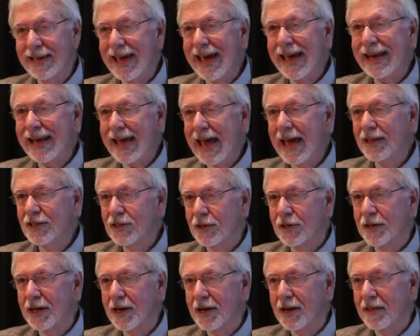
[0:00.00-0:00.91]
can't act
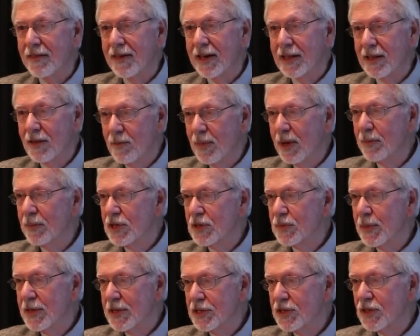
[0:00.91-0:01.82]
on anything. The memory's
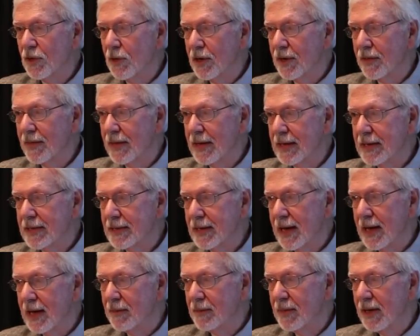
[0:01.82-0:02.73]
been stored at that
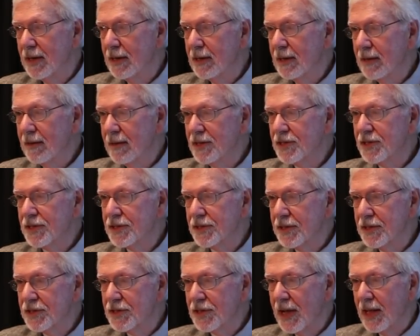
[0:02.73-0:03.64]
time. This is
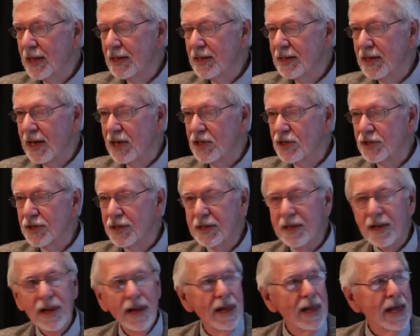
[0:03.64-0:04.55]

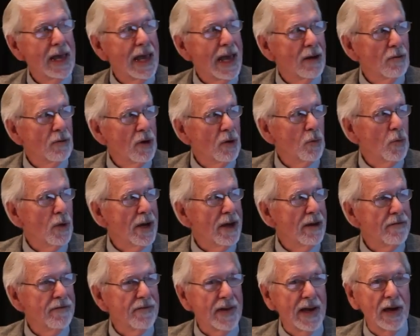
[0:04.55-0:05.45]
consolidation. And what we
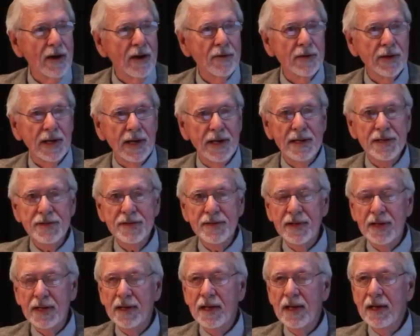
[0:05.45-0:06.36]
have found is
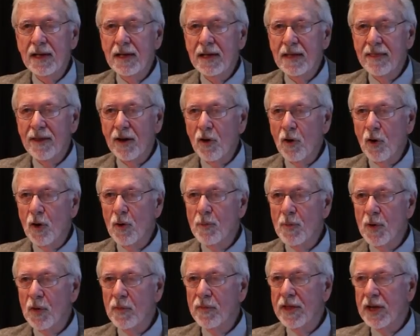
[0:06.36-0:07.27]
that the
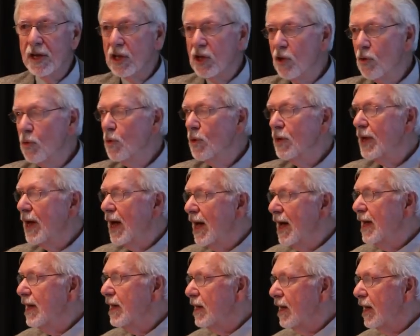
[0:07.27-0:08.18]
hormone that you and
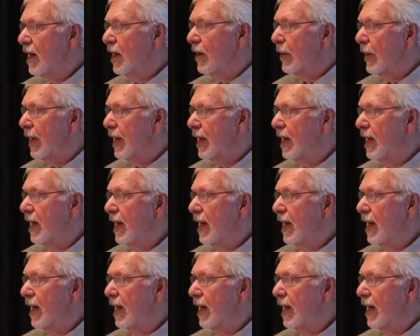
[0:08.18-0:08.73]
I carry